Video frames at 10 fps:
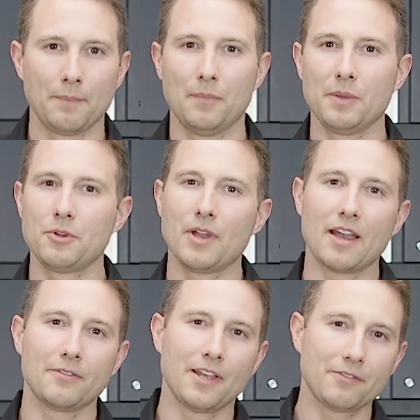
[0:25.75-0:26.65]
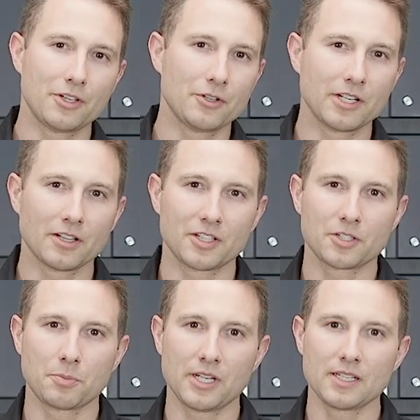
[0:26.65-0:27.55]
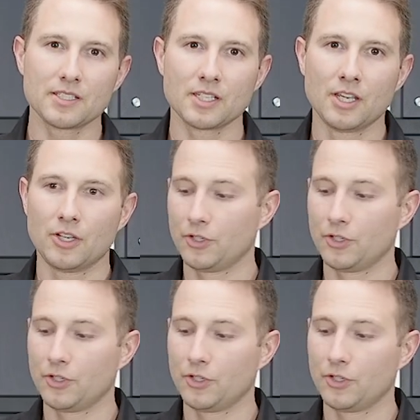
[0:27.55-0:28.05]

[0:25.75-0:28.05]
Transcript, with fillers: Maybe you have heavy-duty clutch springs,